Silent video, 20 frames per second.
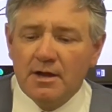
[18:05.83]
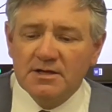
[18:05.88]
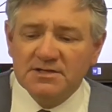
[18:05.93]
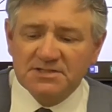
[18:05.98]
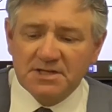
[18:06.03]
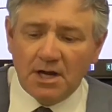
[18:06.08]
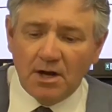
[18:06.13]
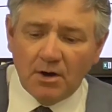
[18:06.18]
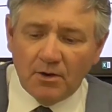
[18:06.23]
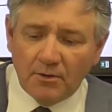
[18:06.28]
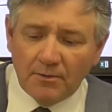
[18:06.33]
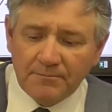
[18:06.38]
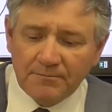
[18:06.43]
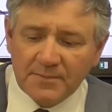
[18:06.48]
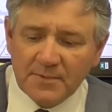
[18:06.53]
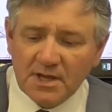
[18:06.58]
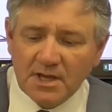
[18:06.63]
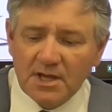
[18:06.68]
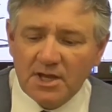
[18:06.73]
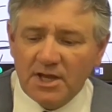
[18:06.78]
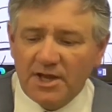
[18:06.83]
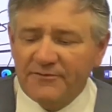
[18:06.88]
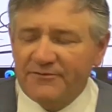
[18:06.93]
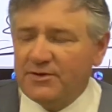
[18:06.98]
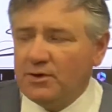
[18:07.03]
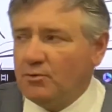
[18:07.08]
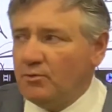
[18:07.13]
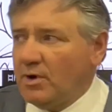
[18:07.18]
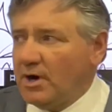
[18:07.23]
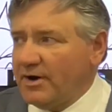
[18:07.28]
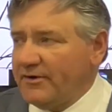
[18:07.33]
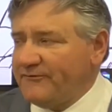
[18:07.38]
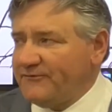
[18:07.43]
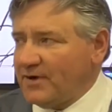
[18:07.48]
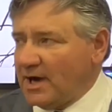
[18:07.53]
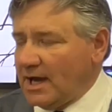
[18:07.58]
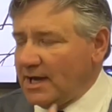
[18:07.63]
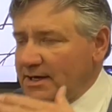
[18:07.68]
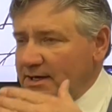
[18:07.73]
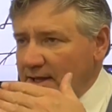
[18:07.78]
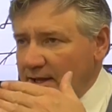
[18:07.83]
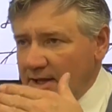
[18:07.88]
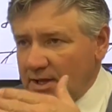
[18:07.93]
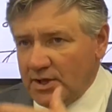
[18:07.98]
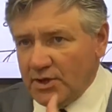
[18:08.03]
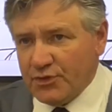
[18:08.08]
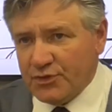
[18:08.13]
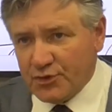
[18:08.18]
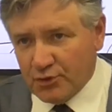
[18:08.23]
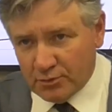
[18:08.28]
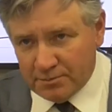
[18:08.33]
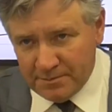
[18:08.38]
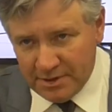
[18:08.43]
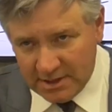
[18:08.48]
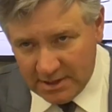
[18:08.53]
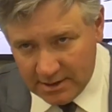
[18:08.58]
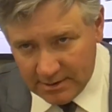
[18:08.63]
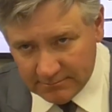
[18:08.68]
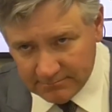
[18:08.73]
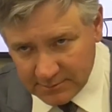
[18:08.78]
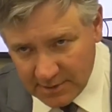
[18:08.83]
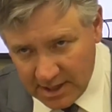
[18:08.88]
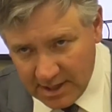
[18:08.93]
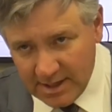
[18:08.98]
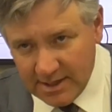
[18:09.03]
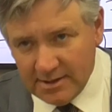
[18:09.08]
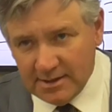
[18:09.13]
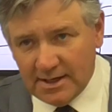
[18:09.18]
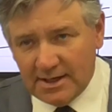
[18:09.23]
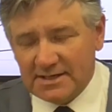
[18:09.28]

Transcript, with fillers: So if you want to find enthalpy, Okay?